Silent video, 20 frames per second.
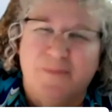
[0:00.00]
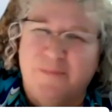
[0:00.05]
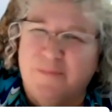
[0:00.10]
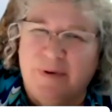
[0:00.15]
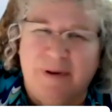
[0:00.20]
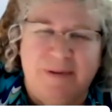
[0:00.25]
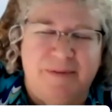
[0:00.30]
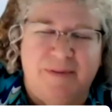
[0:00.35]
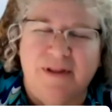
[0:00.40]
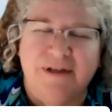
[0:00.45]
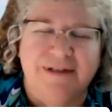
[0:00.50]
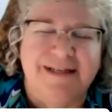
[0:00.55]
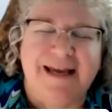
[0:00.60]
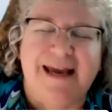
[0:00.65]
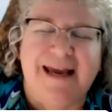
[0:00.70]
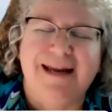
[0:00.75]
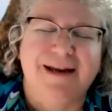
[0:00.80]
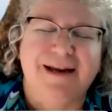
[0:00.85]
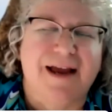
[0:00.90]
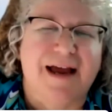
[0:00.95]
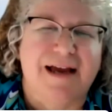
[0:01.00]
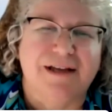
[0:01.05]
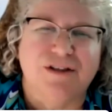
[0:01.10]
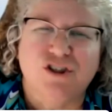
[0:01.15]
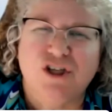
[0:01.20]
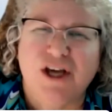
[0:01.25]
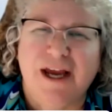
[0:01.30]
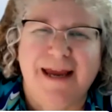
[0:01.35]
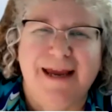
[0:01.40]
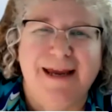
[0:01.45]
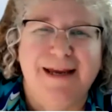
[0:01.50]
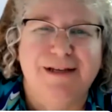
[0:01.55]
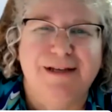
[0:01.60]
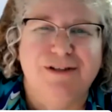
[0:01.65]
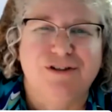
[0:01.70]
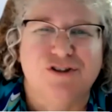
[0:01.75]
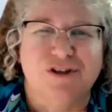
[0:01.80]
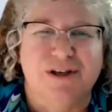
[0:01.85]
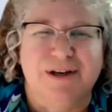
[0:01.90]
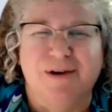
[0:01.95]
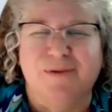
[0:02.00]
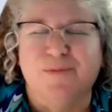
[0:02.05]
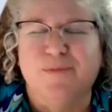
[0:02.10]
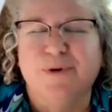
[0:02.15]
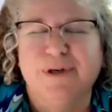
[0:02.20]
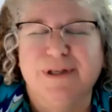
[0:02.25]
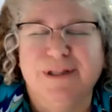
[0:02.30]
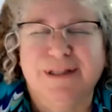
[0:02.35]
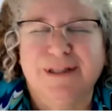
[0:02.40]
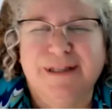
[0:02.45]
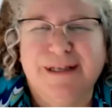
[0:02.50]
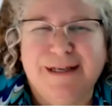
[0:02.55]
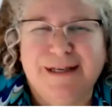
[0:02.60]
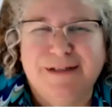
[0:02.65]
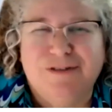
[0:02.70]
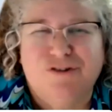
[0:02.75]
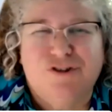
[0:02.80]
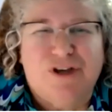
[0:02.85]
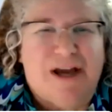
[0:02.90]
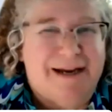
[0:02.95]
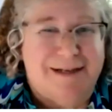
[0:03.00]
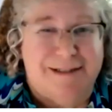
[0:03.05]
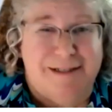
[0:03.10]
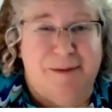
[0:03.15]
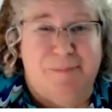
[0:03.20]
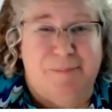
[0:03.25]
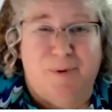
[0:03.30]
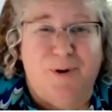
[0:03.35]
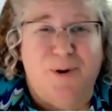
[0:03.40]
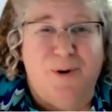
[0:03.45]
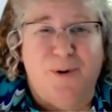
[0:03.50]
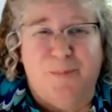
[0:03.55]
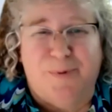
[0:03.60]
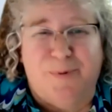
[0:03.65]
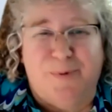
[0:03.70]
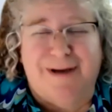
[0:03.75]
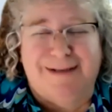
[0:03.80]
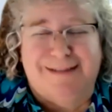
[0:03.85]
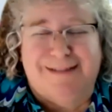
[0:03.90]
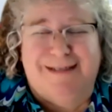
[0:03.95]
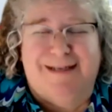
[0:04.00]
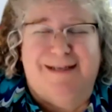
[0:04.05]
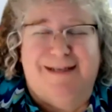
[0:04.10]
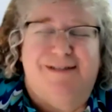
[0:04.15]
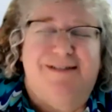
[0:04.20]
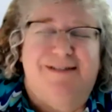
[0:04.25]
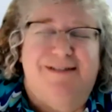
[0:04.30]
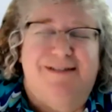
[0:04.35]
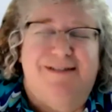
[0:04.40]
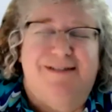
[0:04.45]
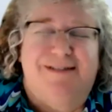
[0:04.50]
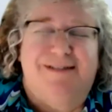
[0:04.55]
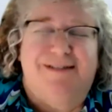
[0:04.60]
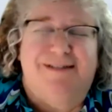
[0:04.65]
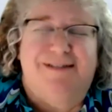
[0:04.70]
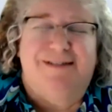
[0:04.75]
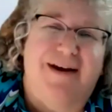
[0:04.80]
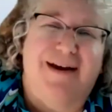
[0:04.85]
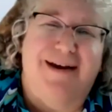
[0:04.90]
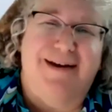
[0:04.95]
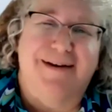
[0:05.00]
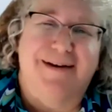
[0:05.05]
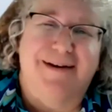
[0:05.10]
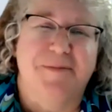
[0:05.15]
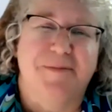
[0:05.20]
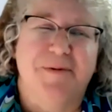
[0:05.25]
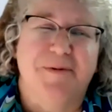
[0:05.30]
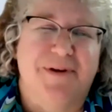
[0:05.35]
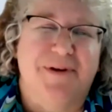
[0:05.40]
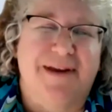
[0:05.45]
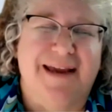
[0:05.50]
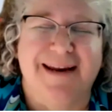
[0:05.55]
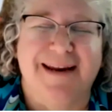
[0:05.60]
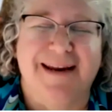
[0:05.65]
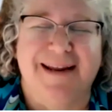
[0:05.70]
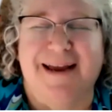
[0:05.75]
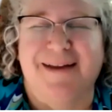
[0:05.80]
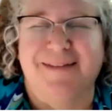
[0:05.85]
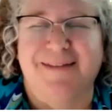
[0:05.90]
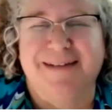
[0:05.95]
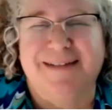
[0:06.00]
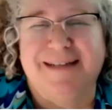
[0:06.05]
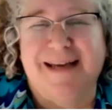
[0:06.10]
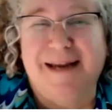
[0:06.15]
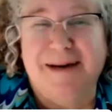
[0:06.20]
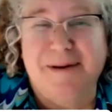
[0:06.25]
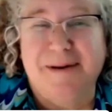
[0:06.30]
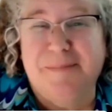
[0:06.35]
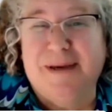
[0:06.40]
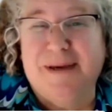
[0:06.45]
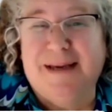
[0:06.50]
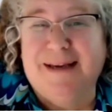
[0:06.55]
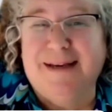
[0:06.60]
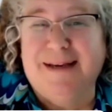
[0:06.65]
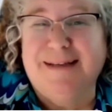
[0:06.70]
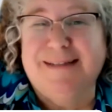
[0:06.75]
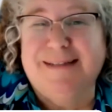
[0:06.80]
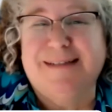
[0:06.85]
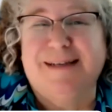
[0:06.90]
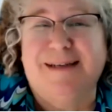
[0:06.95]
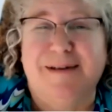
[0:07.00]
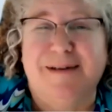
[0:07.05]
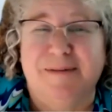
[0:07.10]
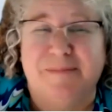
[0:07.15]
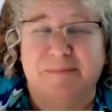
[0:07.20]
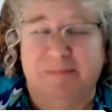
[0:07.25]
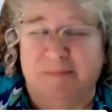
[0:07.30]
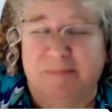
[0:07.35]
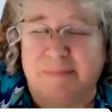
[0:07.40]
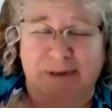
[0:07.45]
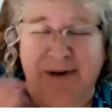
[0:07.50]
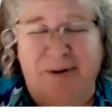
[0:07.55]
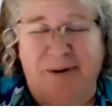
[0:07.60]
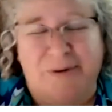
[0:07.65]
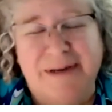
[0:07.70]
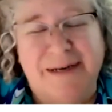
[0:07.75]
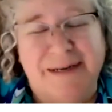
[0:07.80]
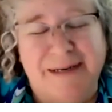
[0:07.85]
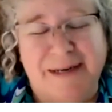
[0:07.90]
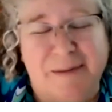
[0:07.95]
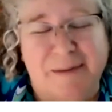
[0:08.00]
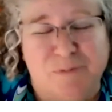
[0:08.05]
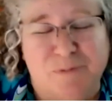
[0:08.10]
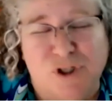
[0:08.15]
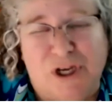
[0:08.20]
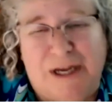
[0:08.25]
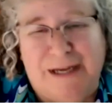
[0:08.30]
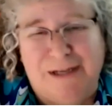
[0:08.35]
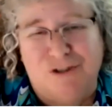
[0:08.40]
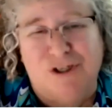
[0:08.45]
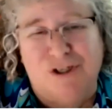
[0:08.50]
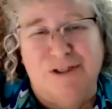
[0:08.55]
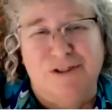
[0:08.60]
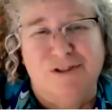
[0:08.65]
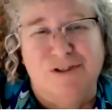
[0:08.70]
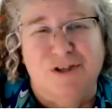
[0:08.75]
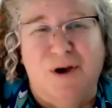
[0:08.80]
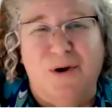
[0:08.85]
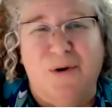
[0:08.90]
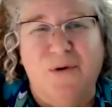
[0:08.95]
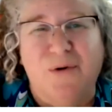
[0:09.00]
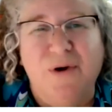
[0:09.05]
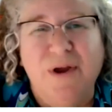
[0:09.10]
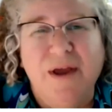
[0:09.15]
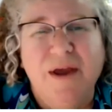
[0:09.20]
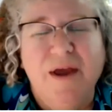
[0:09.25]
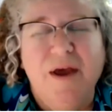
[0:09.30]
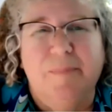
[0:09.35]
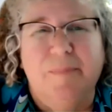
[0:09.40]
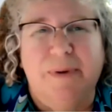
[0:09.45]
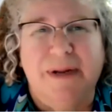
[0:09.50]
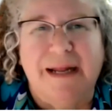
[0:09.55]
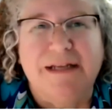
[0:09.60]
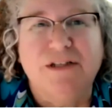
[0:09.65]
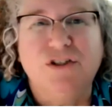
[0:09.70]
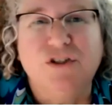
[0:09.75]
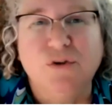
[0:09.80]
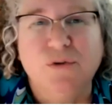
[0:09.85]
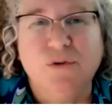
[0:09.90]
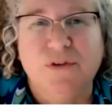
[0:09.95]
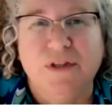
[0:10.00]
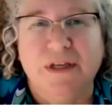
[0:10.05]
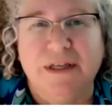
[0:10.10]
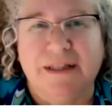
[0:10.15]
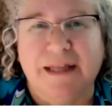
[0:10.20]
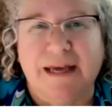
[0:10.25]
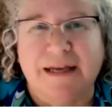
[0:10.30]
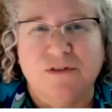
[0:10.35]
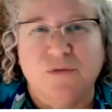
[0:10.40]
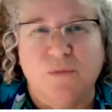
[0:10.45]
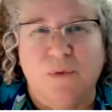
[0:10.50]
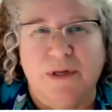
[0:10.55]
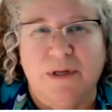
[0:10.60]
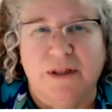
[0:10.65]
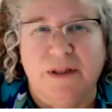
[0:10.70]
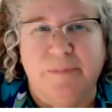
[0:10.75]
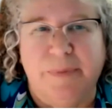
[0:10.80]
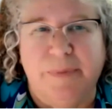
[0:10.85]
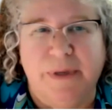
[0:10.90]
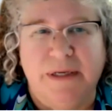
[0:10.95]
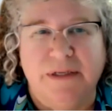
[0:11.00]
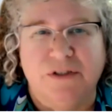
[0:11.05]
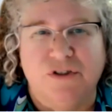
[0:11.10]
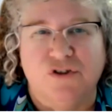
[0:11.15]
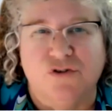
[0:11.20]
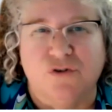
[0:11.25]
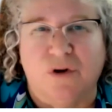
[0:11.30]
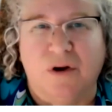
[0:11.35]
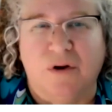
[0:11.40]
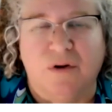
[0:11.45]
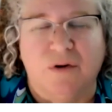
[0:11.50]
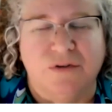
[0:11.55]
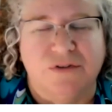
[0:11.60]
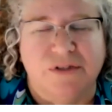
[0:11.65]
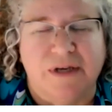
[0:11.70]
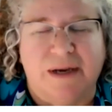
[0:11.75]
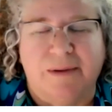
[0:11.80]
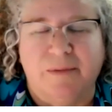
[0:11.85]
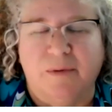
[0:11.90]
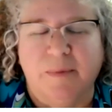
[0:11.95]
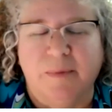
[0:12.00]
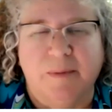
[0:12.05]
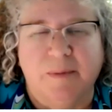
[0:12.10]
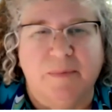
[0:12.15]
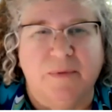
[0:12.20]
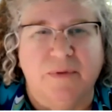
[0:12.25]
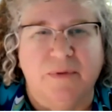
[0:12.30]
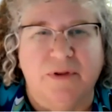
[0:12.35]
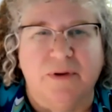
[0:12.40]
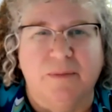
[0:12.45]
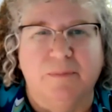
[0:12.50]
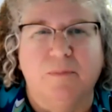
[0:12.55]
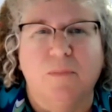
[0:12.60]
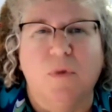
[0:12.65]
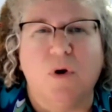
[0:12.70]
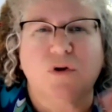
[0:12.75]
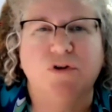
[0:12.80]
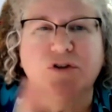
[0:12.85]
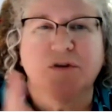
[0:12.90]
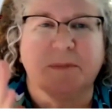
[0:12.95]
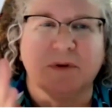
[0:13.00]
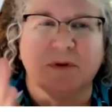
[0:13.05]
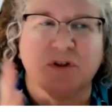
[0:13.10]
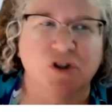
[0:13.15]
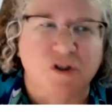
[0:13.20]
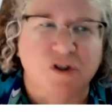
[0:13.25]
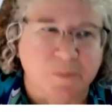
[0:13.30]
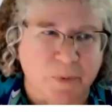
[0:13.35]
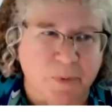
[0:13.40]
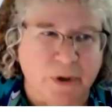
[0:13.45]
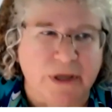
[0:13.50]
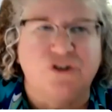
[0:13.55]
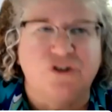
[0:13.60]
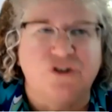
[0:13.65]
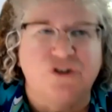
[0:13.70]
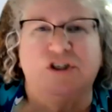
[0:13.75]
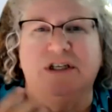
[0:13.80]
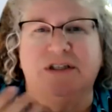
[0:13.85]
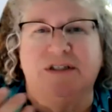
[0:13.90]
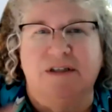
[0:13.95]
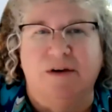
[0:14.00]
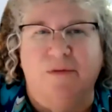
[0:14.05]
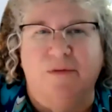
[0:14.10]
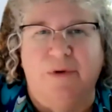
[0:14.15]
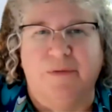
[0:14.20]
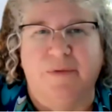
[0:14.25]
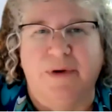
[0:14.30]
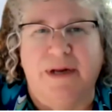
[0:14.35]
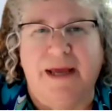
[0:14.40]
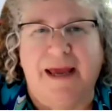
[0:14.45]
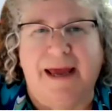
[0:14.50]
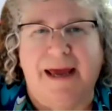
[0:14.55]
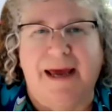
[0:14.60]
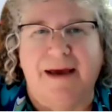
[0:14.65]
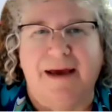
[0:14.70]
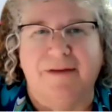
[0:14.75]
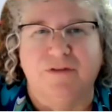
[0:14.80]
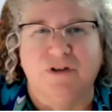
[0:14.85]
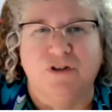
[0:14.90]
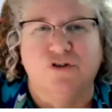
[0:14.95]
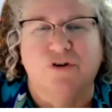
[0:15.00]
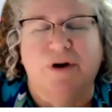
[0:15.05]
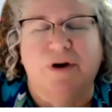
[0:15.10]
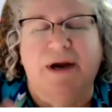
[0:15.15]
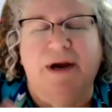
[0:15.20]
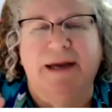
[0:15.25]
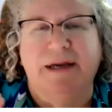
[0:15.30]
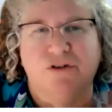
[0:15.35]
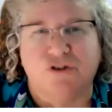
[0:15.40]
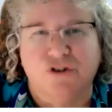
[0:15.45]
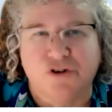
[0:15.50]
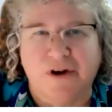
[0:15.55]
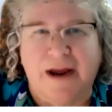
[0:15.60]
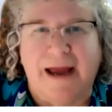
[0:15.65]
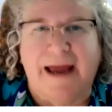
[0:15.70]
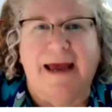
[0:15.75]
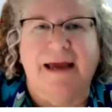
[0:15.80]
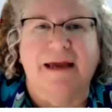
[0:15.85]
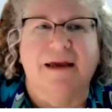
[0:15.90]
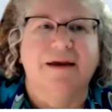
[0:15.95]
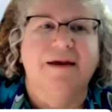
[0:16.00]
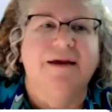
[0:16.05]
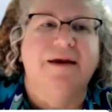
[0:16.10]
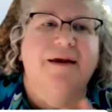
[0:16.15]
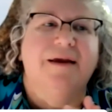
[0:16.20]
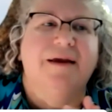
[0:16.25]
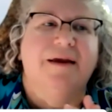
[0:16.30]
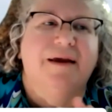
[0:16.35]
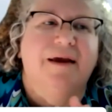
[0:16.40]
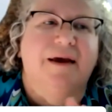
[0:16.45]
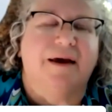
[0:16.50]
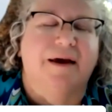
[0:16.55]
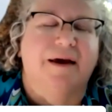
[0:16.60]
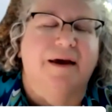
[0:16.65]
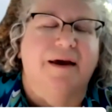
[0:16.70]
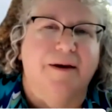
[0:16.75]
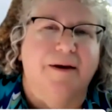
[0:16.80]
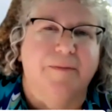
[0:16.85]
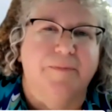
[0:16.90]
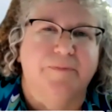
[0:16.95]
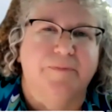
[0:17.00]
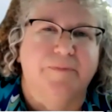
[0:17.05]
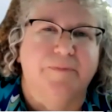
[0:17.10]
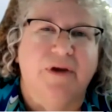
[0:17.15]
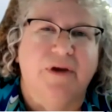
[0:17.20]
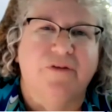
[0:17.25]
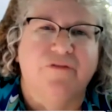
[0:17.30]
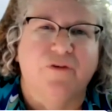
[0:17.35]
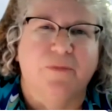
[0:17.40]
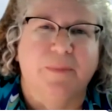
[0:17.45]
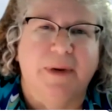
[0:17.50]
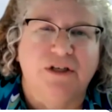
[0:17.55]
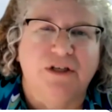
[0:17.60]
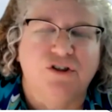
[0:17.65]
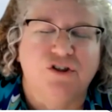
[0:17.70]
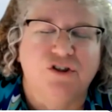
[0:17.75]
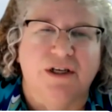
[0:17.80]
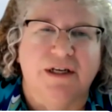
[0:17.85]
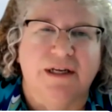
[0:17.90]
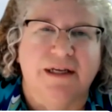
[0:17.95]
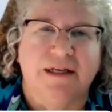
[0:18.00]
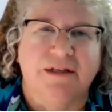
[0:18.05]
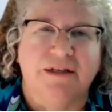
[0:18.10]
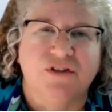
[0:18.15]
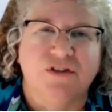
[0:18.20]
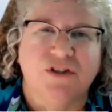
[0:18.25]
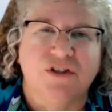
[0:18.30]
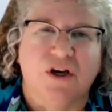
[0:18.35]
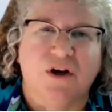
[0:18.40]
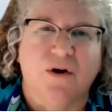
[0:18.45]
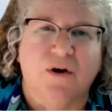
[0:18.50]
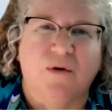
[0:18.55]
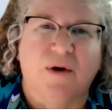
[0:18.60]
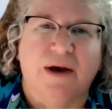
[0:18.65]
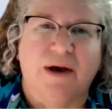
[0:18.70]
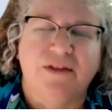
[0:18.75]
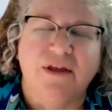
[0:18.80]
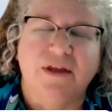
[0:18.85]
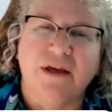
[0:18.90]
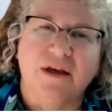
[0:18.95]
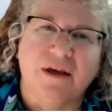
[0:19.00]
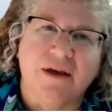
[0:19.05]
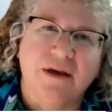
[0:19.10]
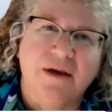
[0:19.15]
the data got changed, and it really jacked up our whole process of communicating out the data, because it, you know, ended up changing. So, but I do think that's one of the biggest struggles. I remember the multiple spreadsheets that we would have to try and track information. And so I think